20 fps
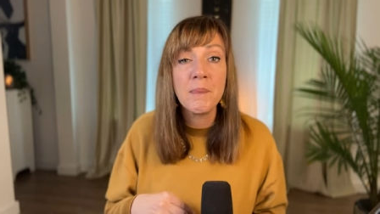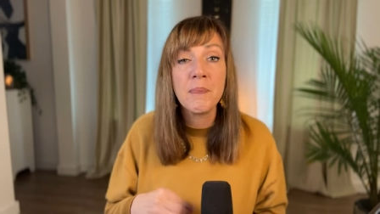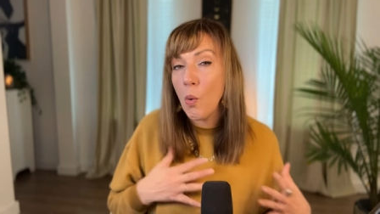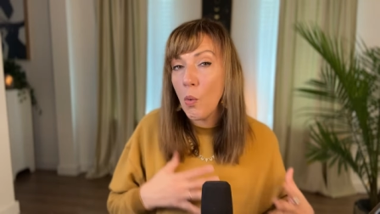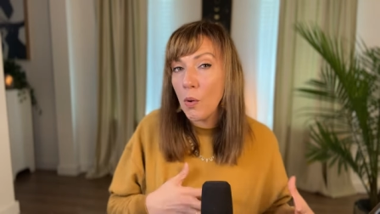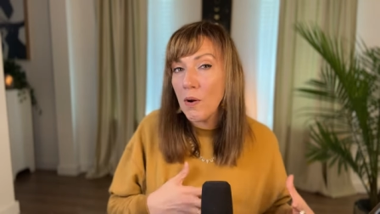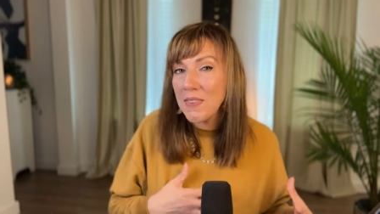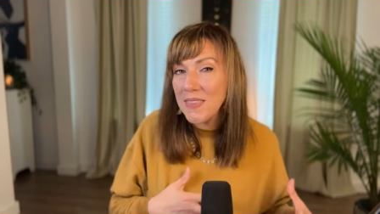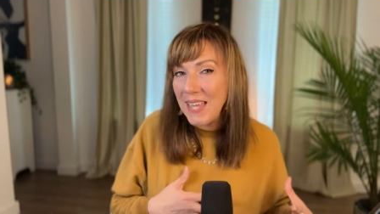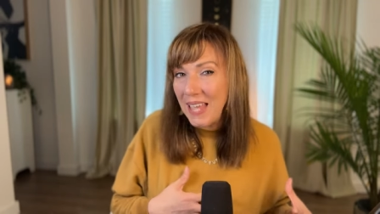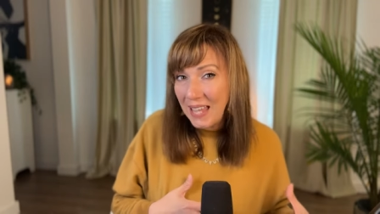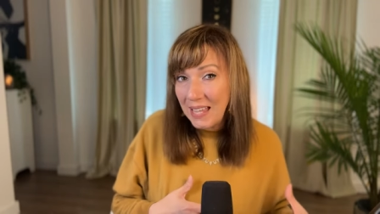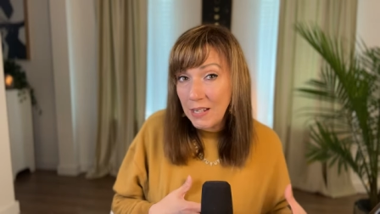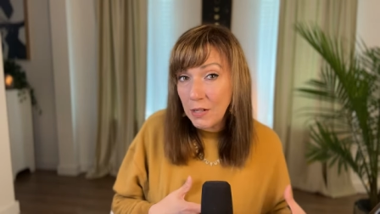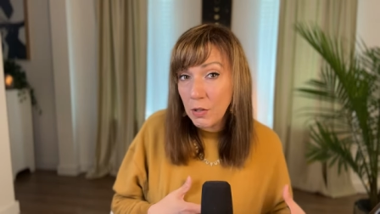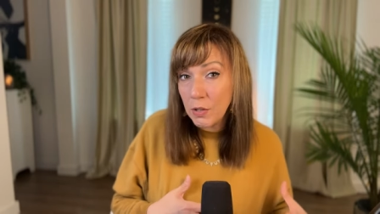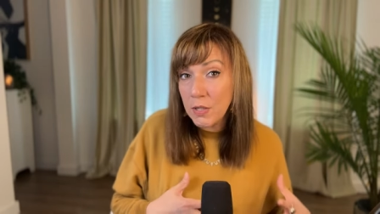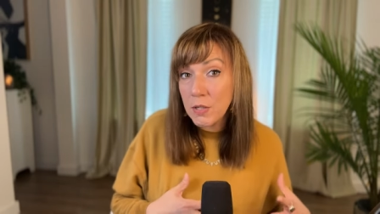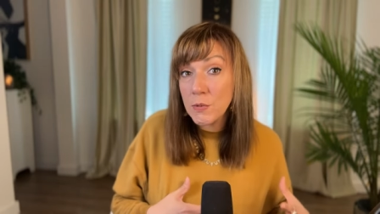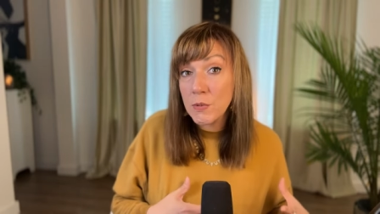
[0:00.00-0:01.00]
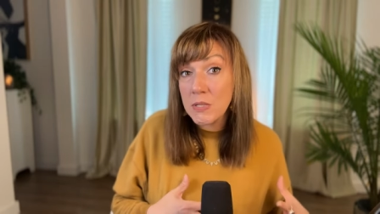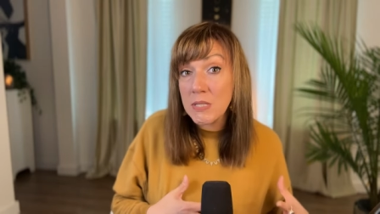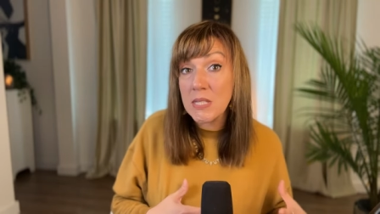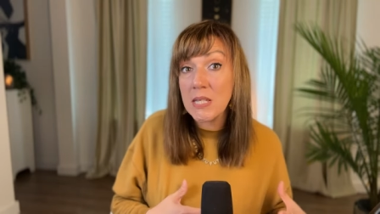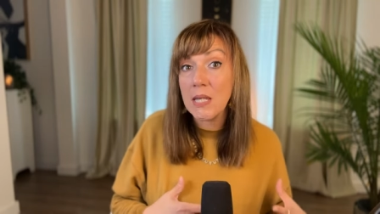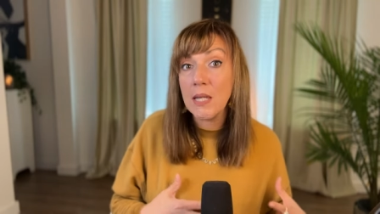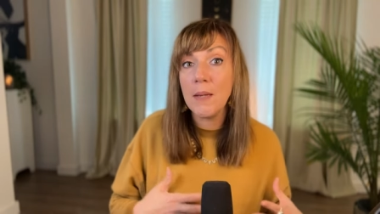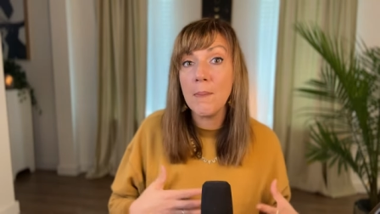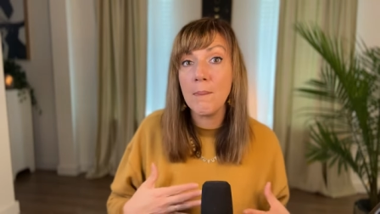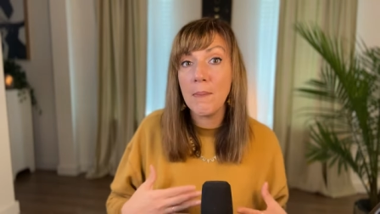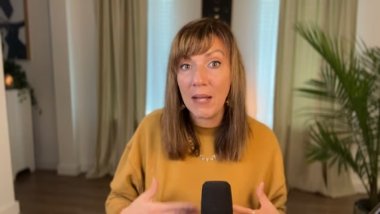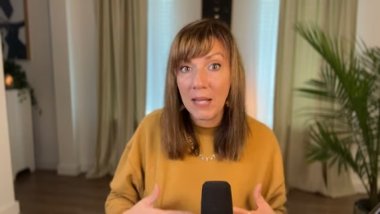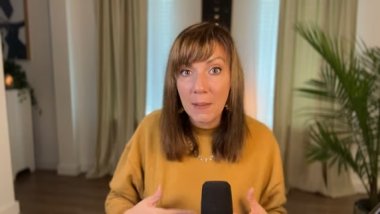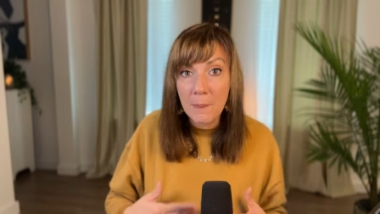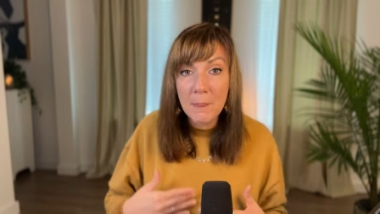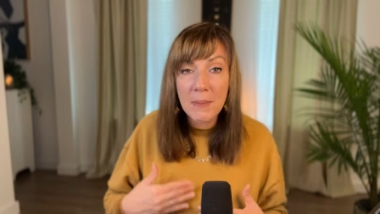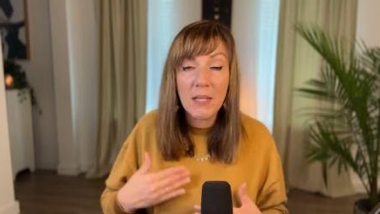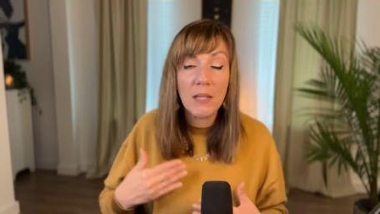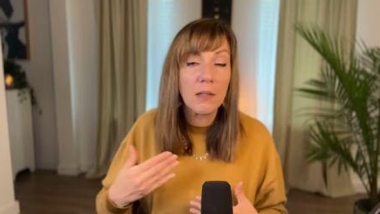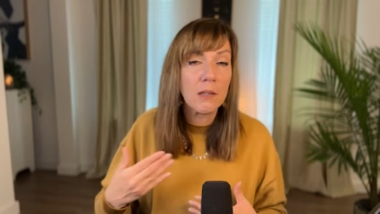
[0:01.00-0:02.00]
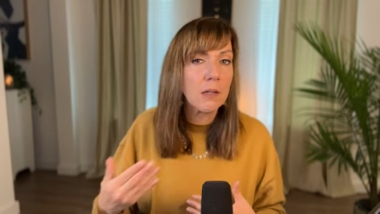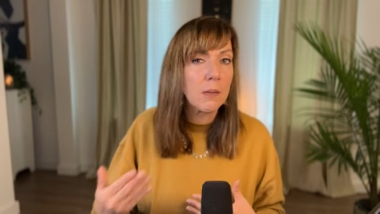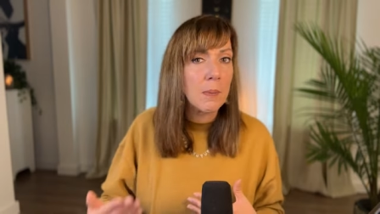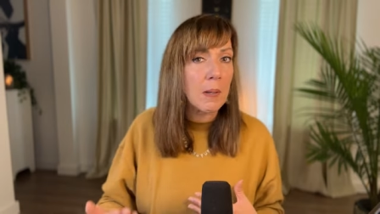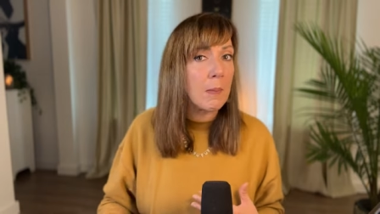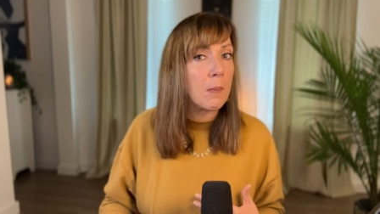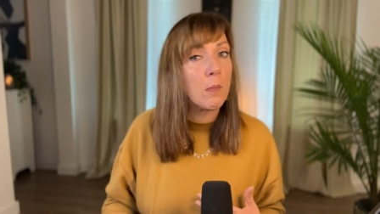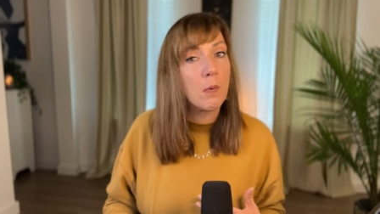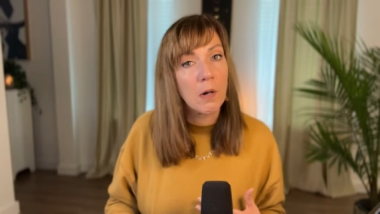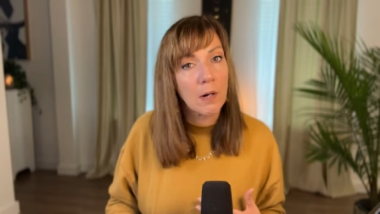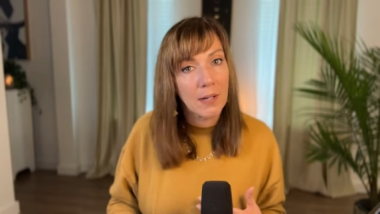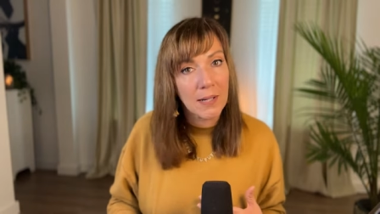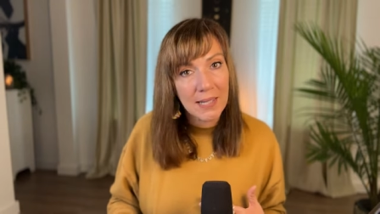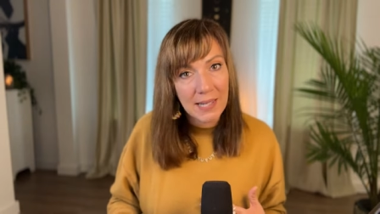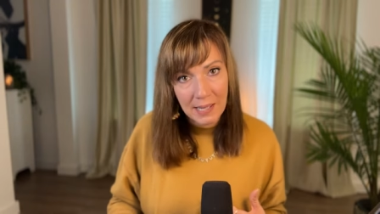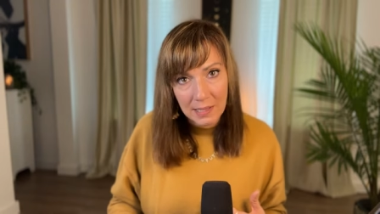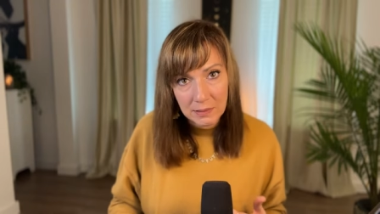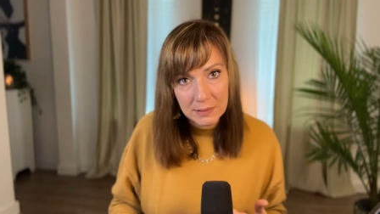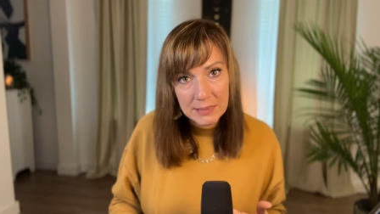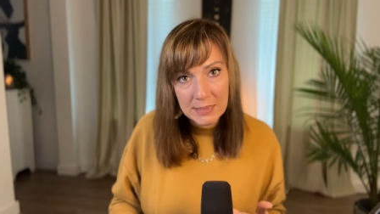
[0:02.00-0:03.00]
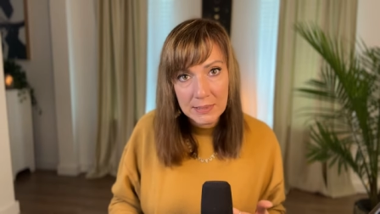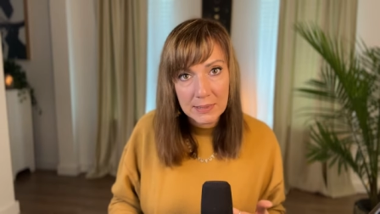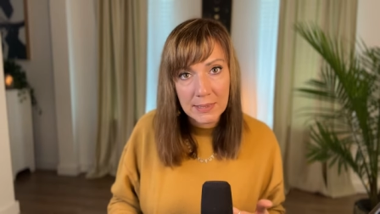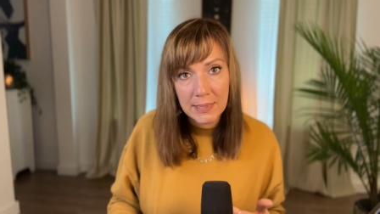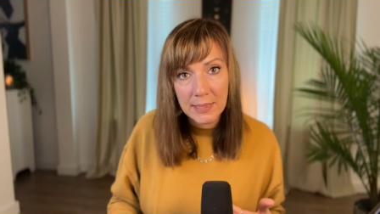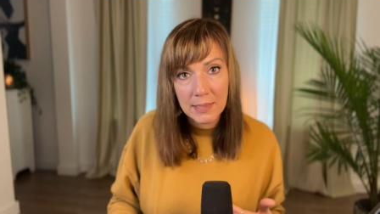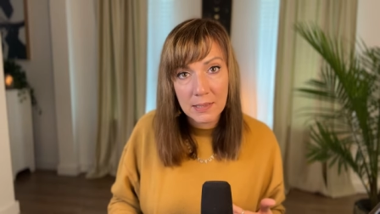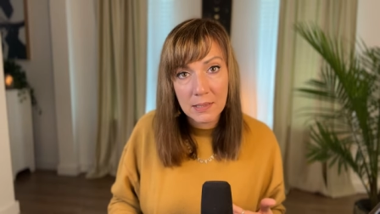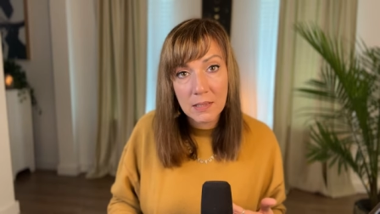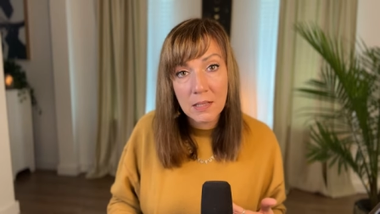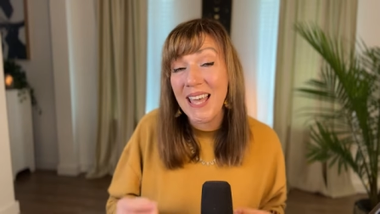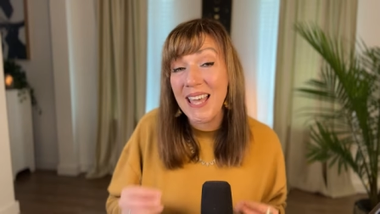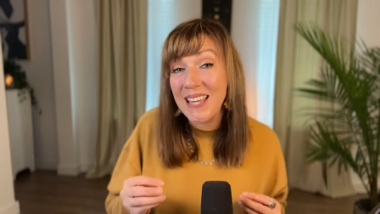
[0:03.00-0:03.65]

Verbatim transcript: Or the anger you see might be a little bit more calculated,